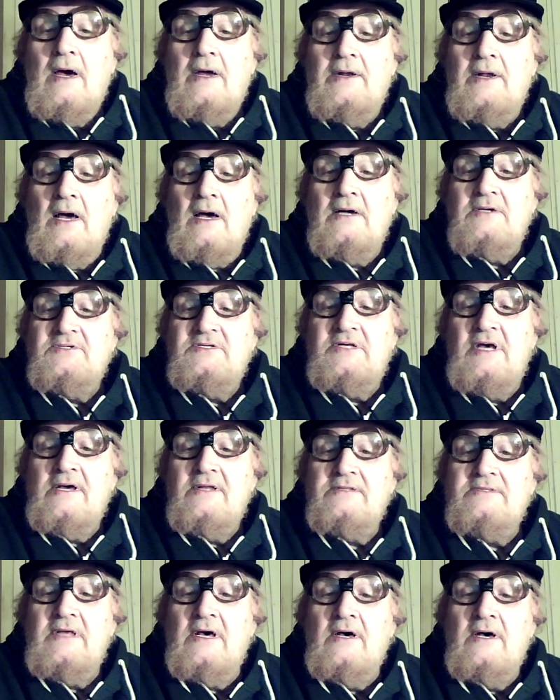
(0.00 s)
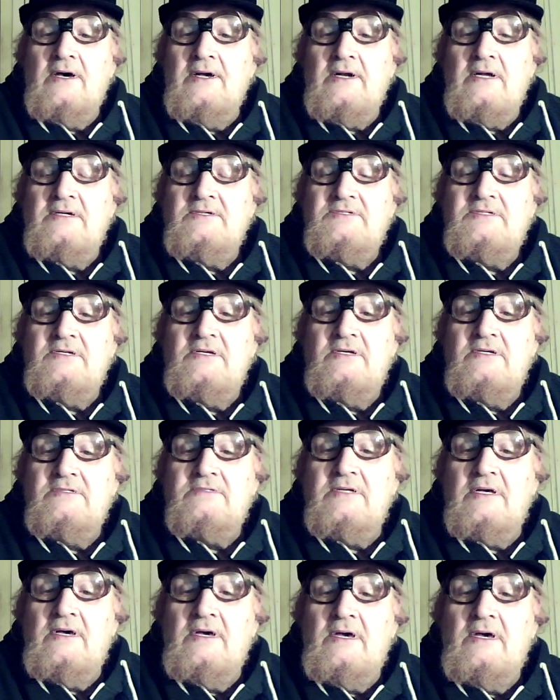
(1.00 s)
And I said to her, I
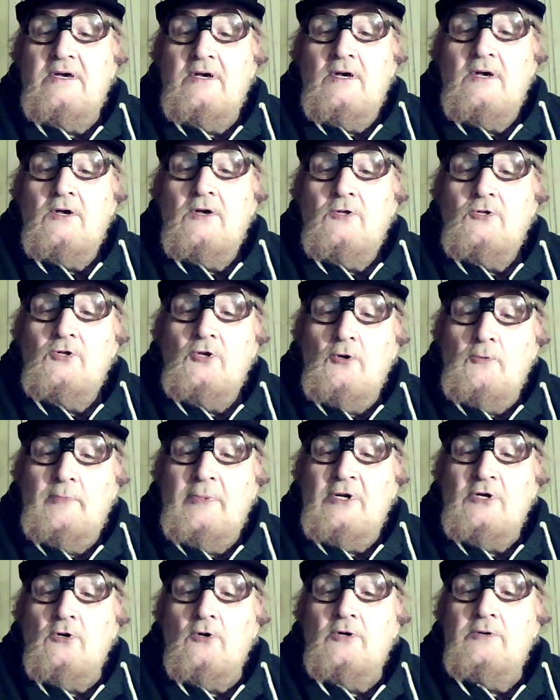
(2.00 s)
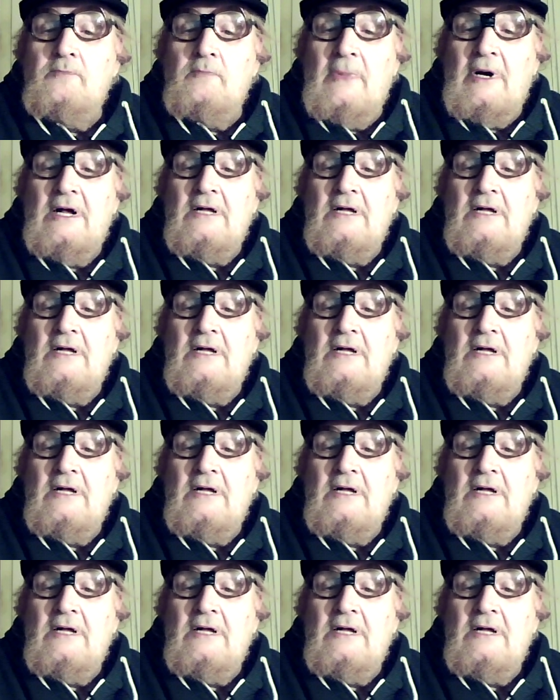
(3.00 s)
says, "You'll be going